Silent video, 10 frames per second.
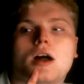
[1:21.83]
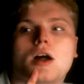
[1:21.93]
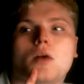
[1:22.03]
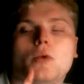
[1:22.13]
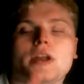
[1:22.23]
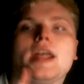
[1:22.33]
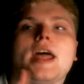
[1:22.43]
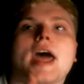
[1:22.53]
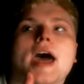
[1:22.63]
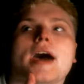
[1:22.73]
what it
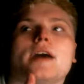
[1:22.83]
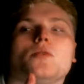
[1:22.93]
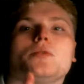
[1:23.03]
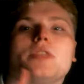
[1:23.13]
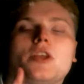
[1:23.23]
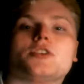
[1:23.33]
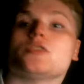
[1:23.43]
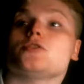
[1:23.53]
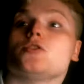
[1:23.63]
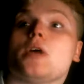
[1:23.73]
had, there's
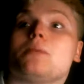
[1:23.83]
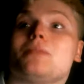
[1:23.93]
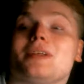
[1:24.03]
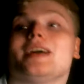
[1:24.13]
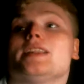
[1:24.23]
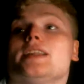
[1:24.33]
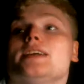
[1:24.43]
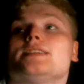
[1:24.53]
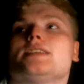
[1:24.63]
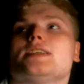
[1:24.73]
also a
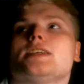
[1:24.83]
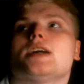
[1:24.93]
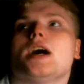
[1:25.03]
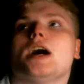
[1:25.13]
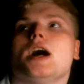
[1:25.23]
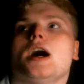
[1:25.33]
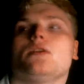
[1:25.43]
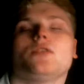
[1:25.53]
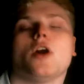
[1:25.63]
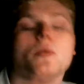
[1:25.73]
playlist.
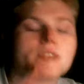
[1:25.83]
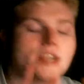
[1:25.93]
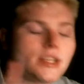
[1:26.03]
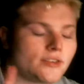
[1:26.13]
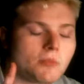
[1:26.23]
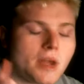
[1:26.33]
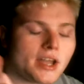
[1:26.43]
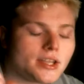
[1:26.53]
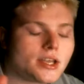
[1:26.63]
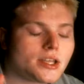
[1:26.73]
No, never mind.
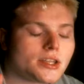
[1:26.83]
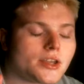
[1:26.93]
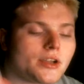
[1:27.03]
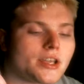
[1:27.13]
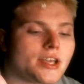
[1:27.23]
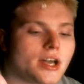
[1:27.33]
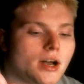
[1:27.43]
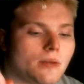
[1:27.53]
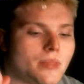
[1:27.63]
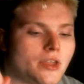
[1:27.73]
There
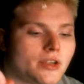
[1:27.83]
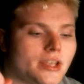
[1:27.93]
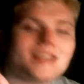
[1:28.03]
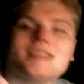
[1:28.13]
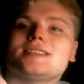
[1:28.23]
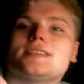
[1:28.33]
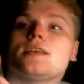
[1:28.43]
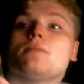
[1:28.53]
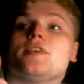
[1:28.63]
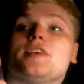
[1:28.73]
is
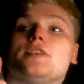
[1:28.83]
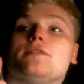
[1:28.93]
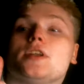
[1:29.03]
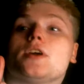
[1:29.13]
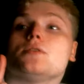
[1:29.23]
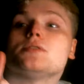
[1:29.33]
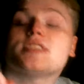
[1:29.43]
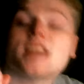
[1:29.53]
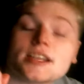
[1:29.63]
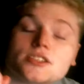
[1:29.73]
some videos
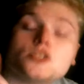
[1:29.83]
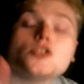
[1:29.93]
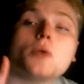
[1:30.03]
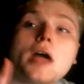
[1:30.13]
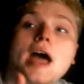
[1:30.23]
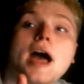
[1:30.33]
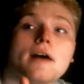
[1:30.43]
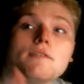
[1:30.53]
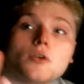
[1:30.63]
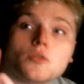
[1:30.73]
that do
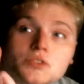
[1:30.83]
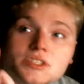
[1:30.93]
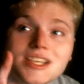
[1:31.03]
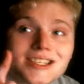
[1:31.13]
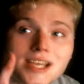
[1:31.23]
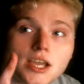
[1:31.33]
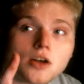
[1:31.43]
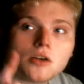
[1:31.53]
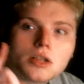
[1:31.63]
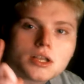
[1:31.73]
have detail